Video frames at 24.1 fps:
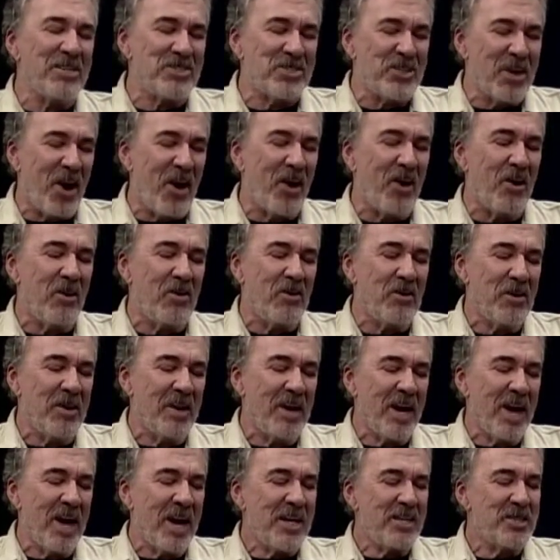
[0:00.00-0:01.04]
So
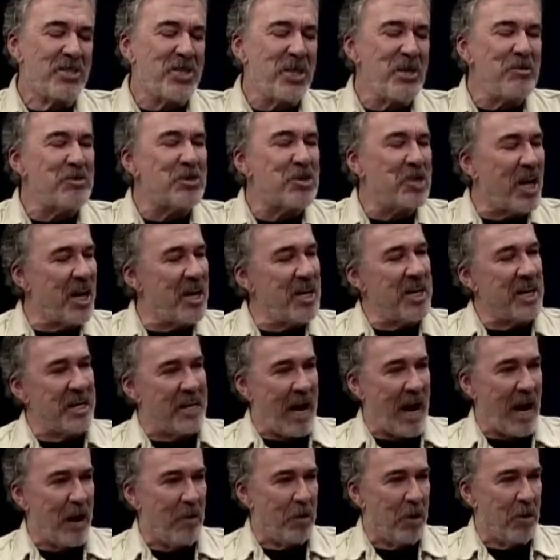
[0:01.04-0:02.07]
she was cutting an
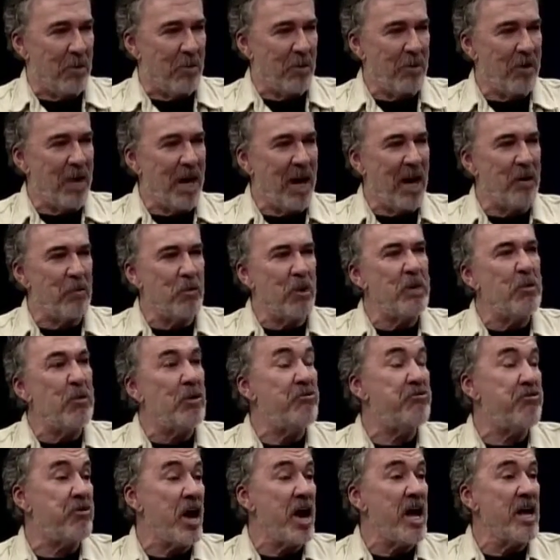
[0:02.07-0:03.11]
album, and we were
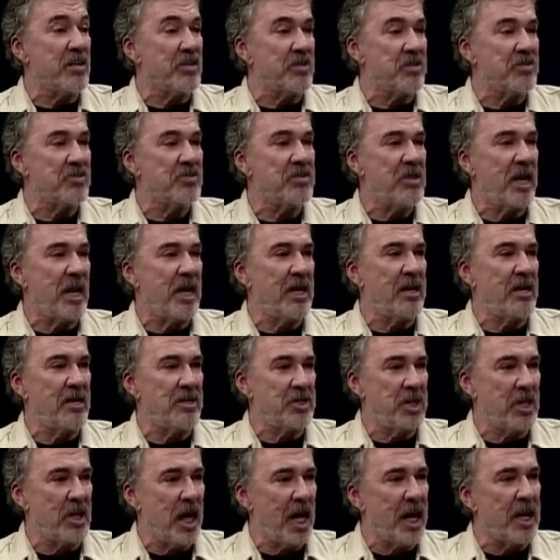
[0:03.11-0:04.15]
friends, and
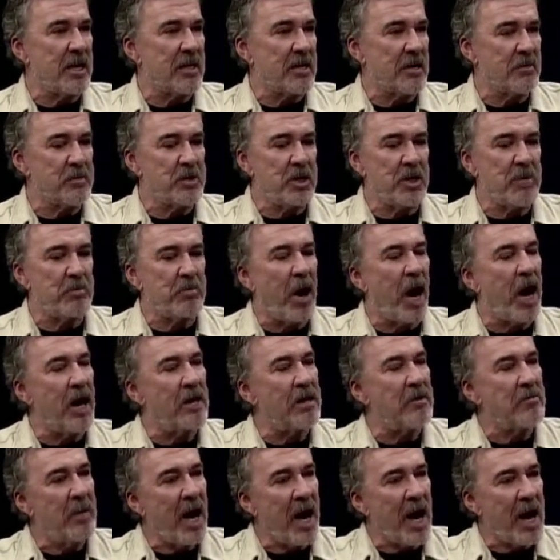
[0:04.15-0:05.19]
she'd
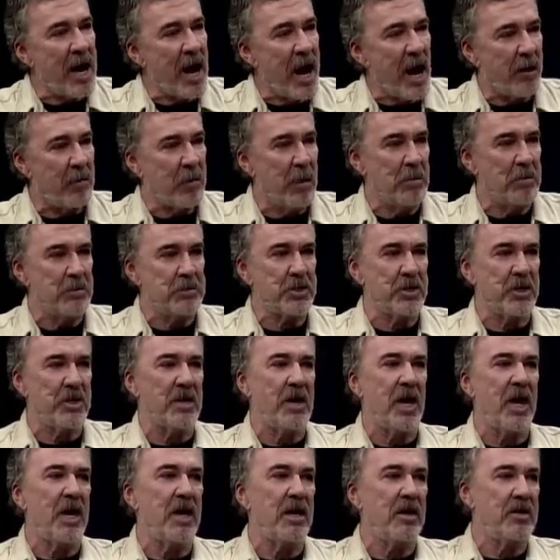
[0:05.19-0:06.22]
bought my albums,
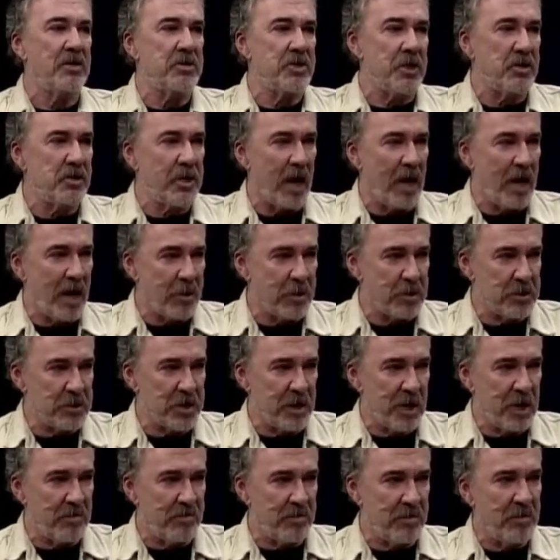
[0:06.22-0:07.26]
and she thought I was
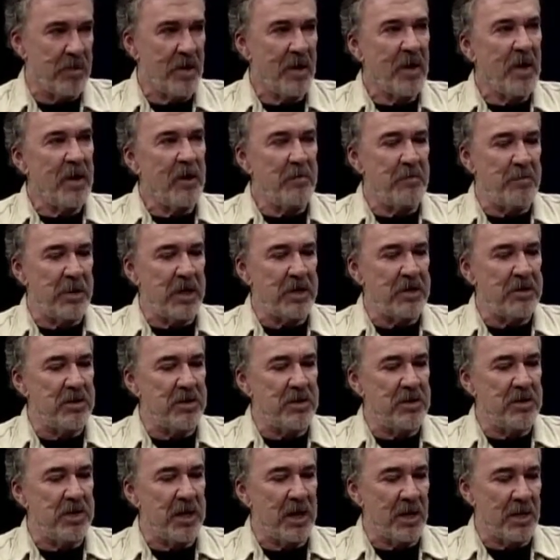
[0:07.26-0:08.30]
kind of a big
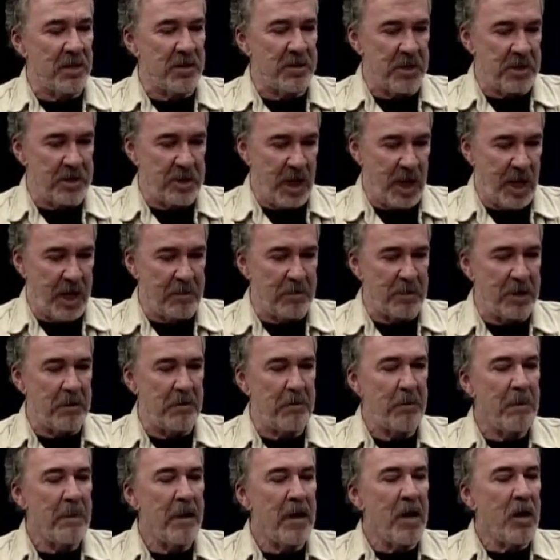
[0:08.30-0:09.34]
deal at the time, and
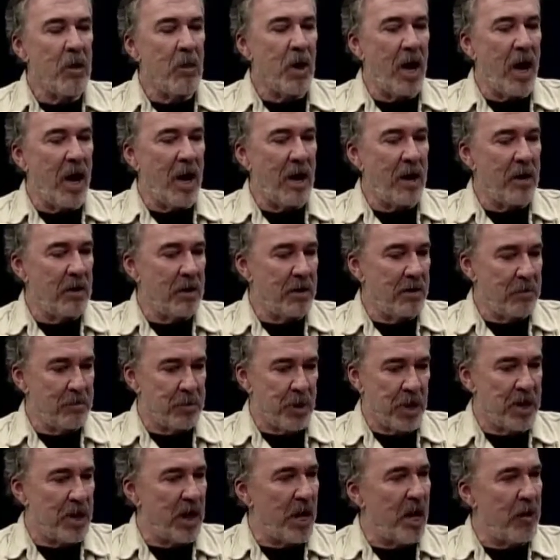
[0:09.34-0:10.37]

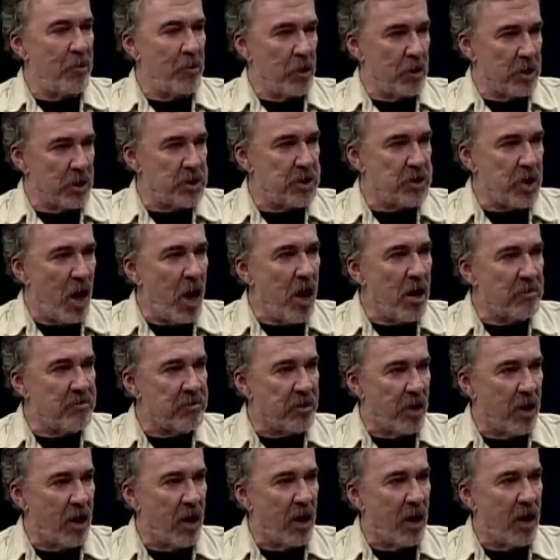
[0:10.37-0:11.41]
Brenda and I wrote a song
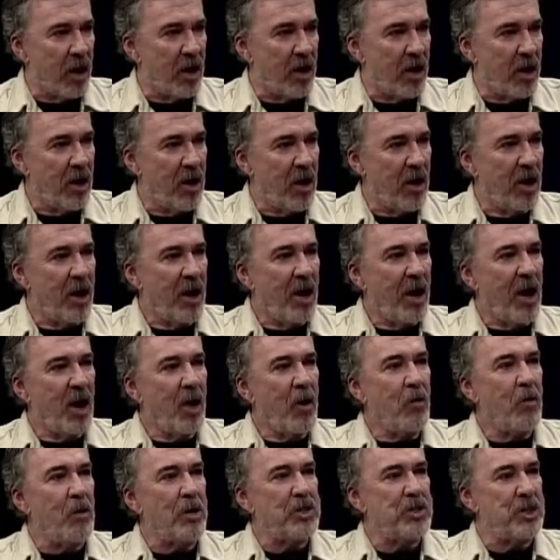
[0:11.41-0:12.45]
for her,
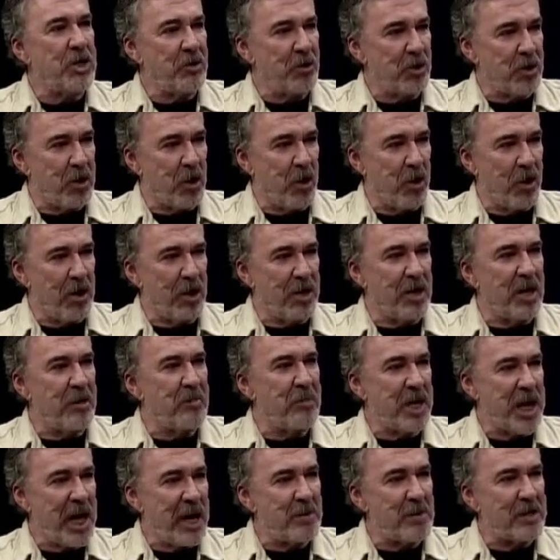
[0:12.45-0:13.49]
which she recorded, and it
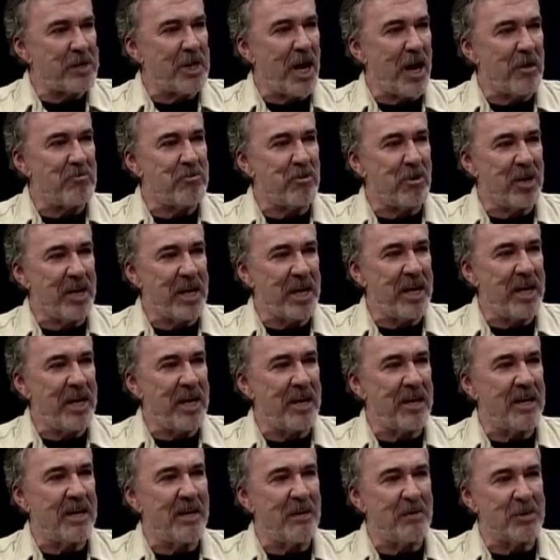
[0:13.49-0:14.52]
became a top 40
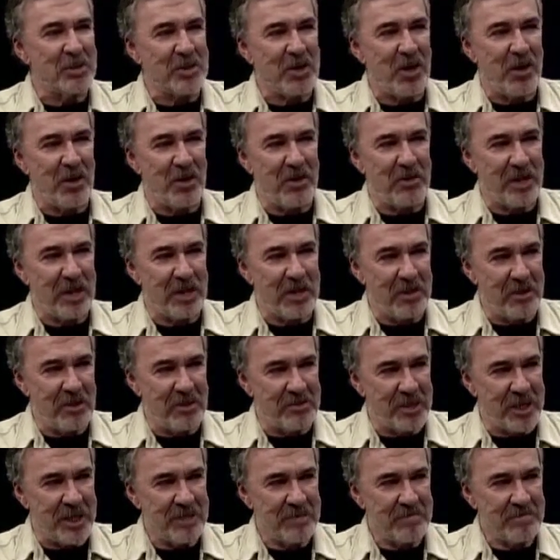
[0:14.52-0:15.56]
hit, and it was called Think It
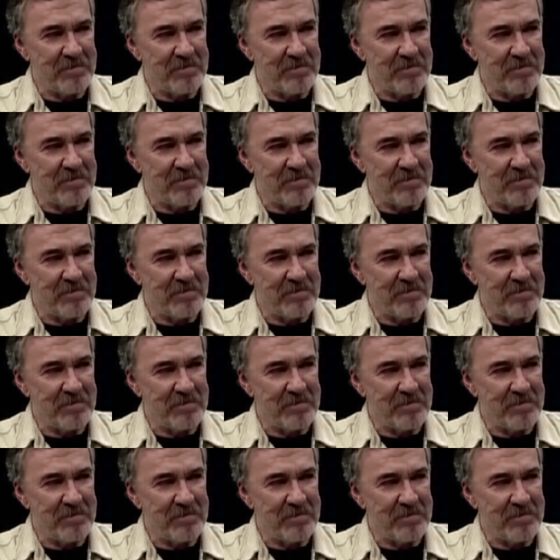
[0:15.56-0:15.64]
Over.